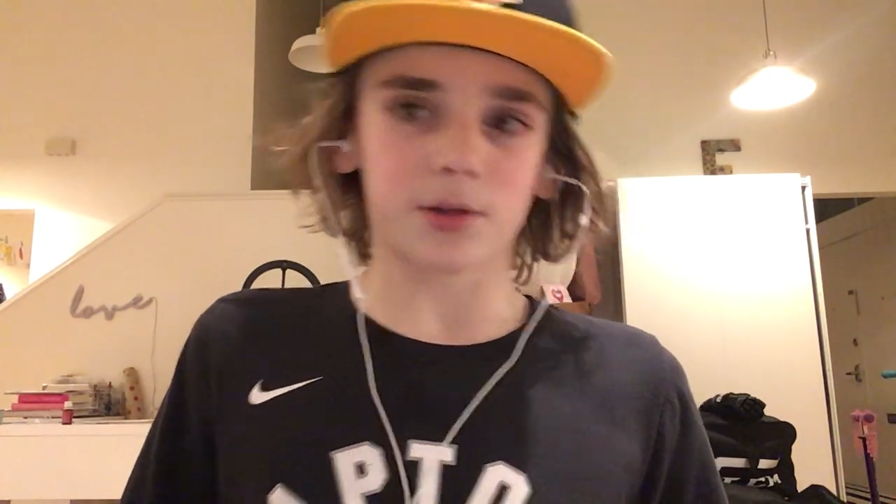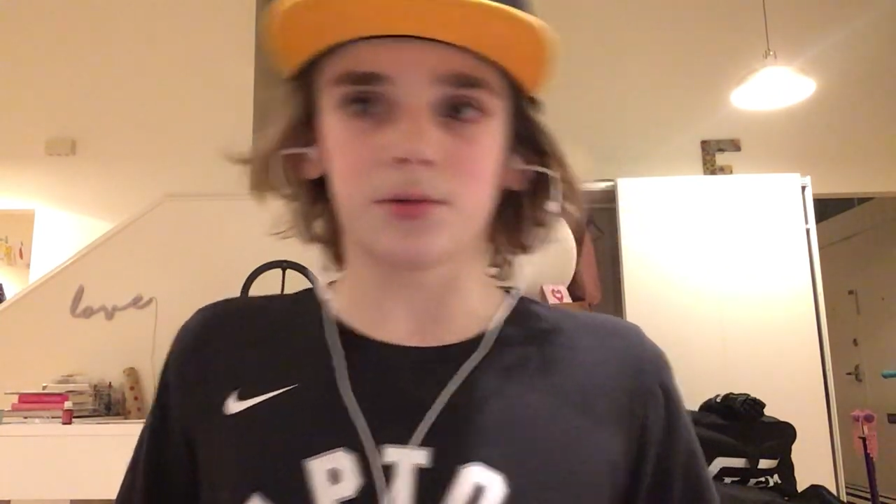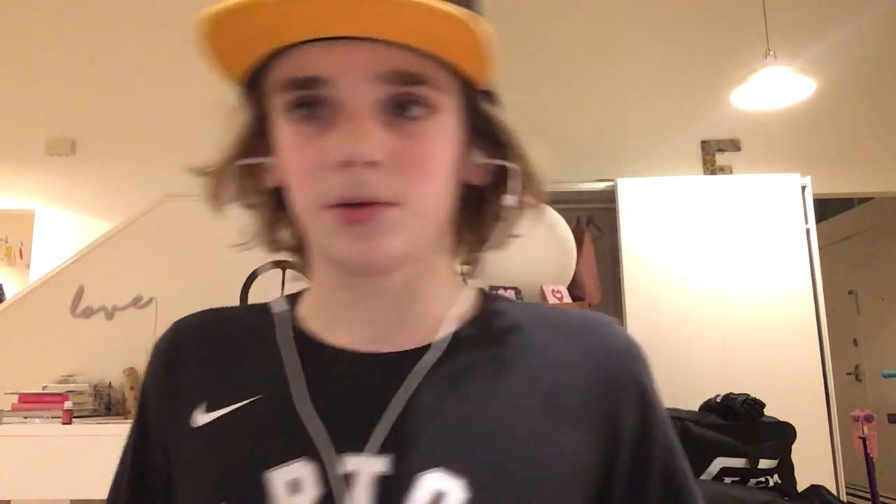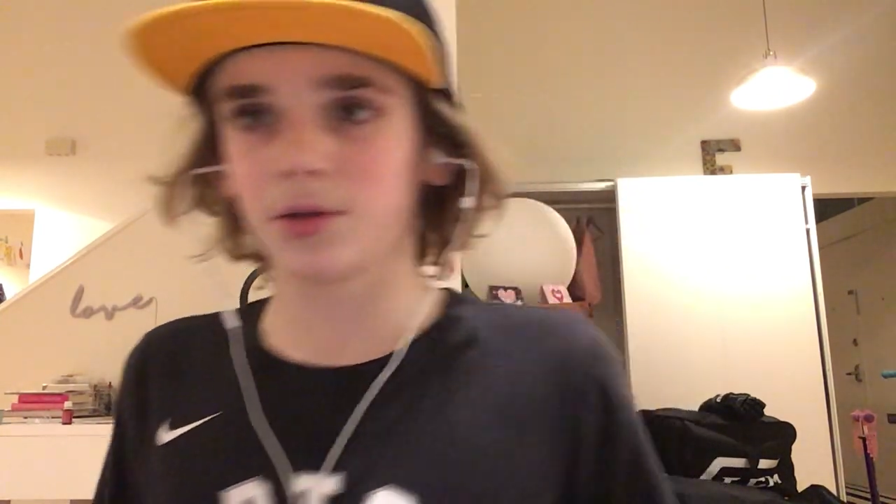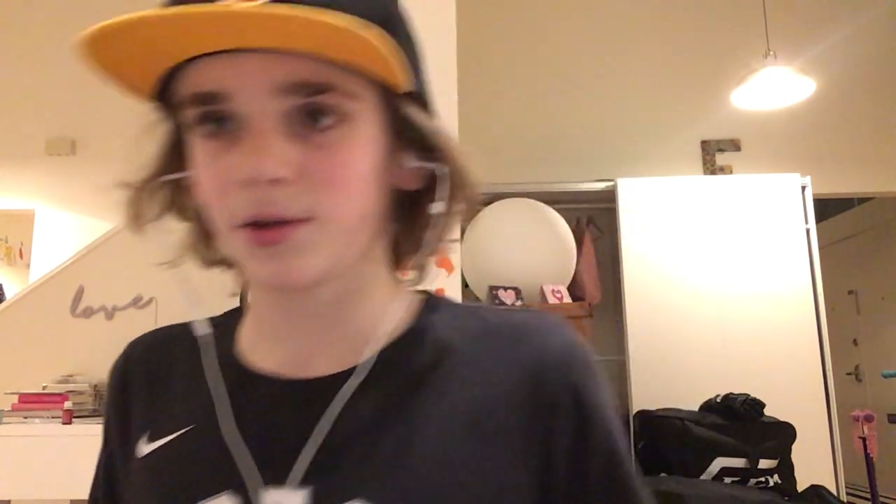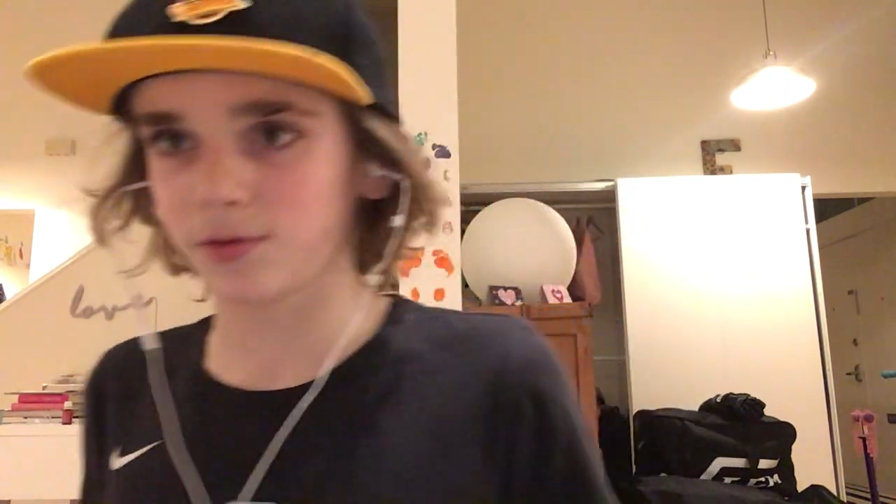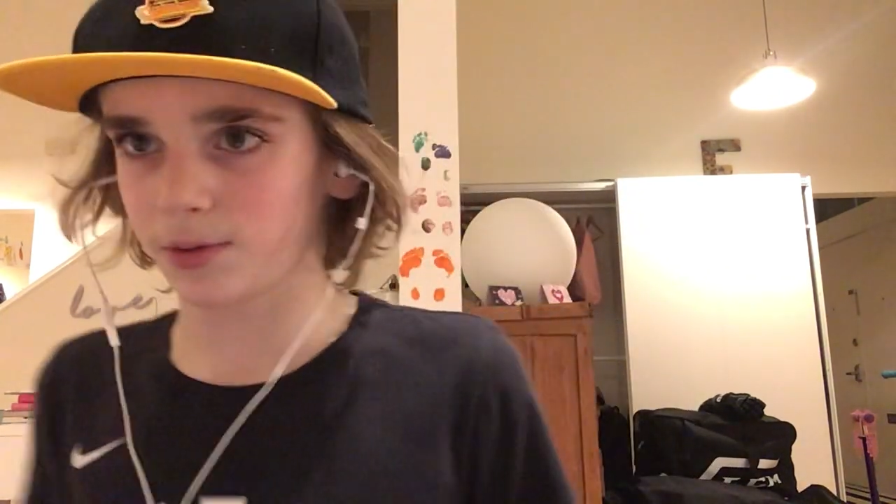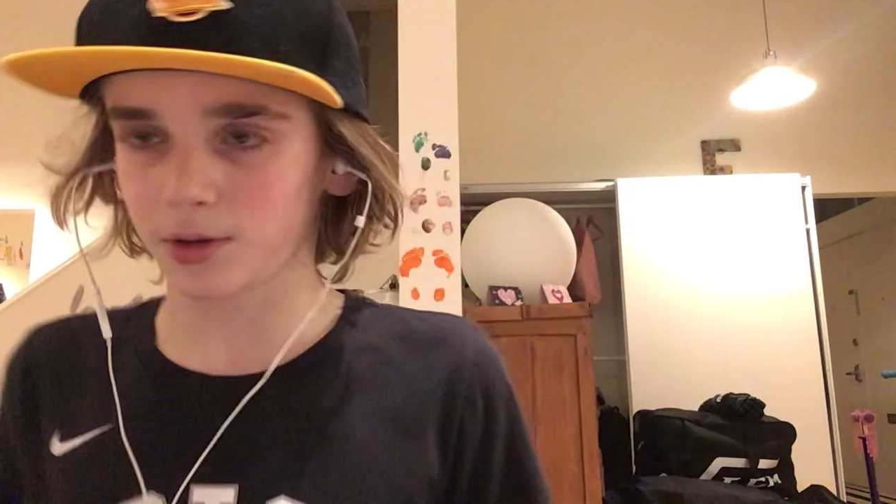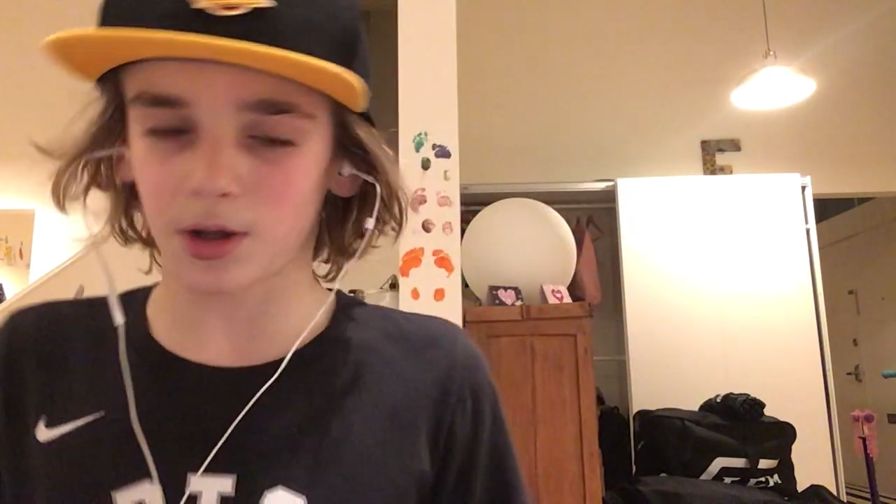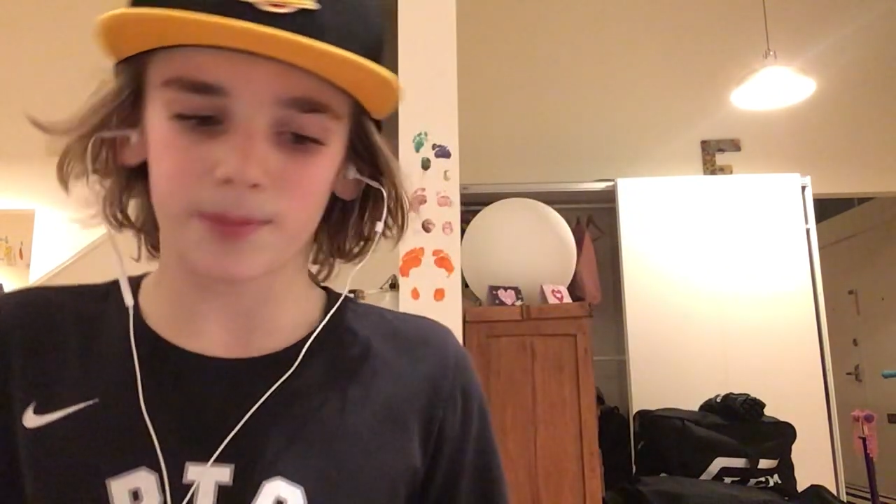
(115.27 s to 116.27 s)
so the Leafs
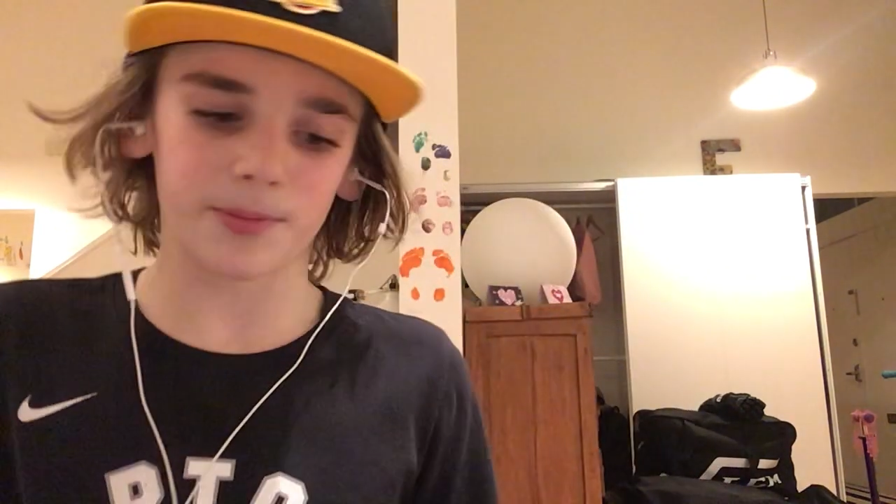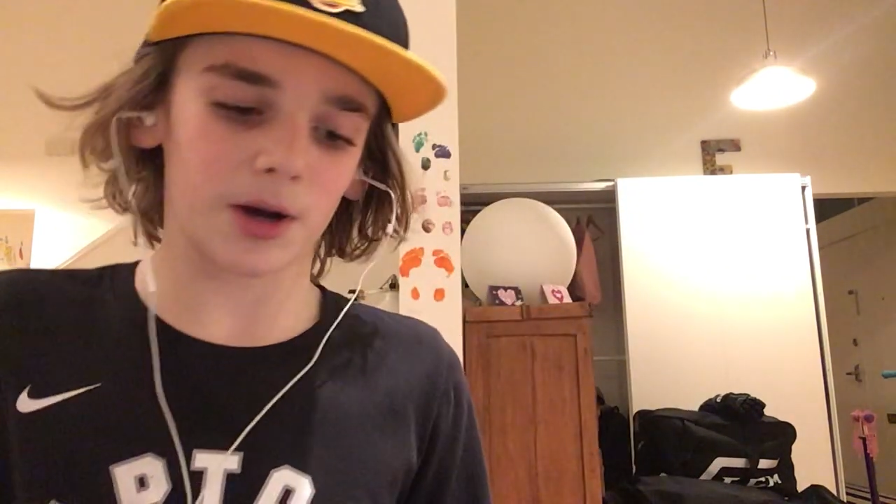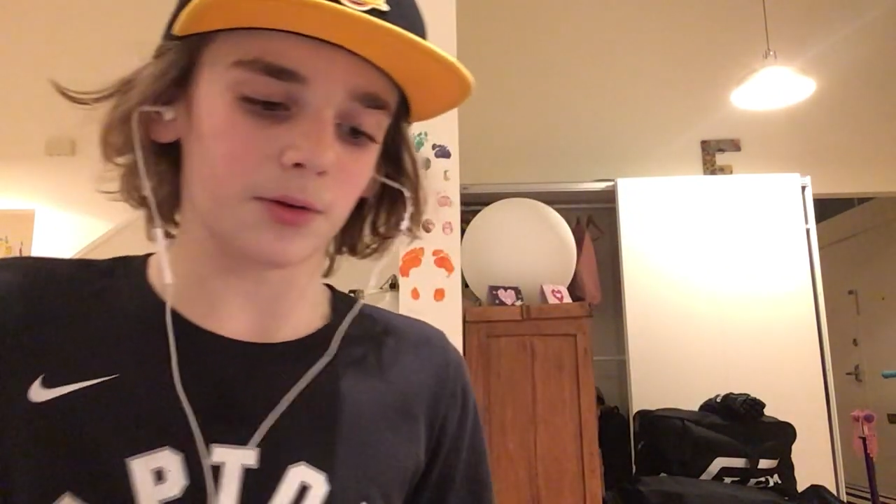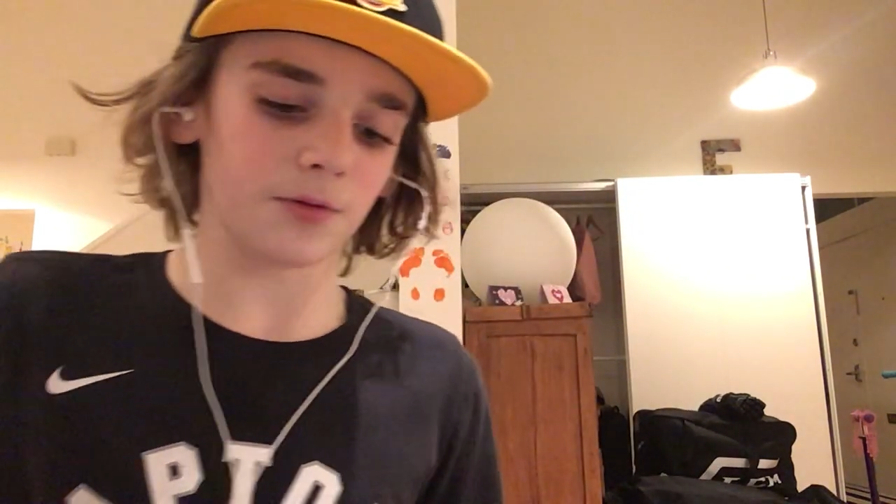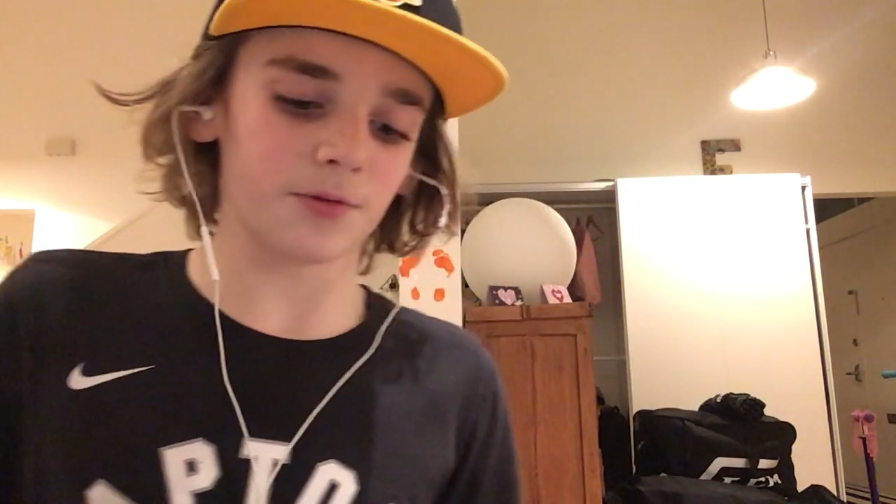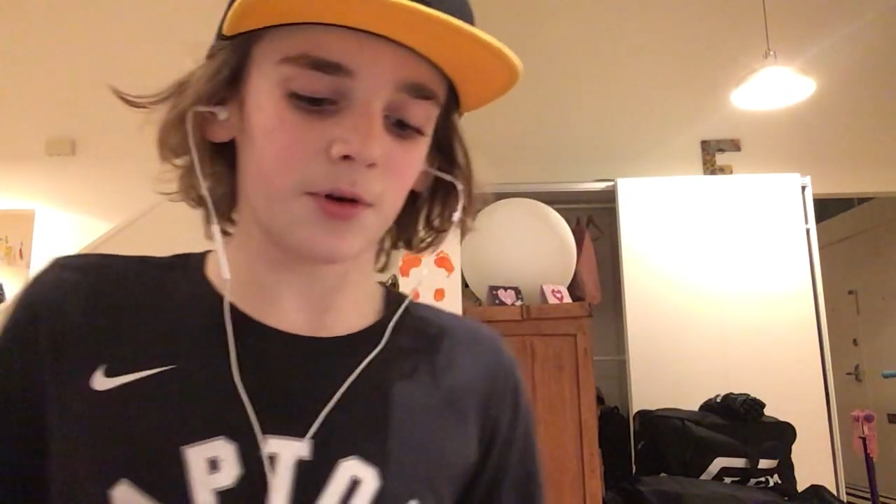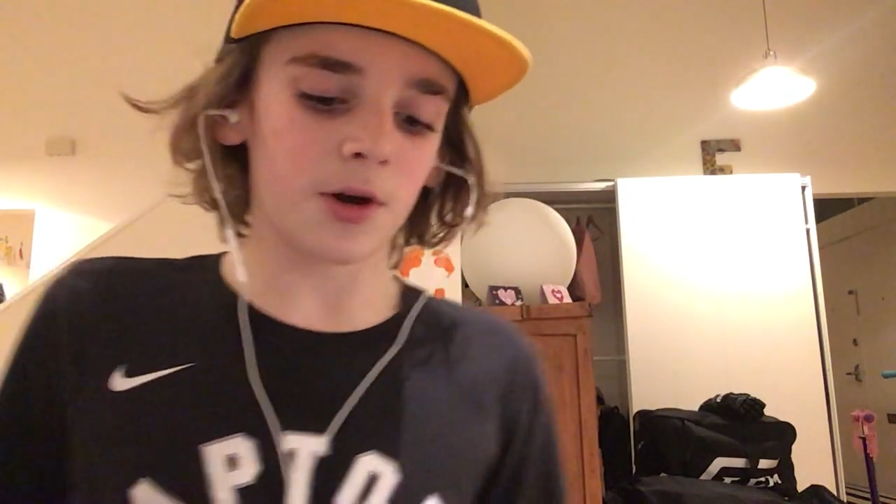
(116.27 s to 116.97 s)
were a lot better in the,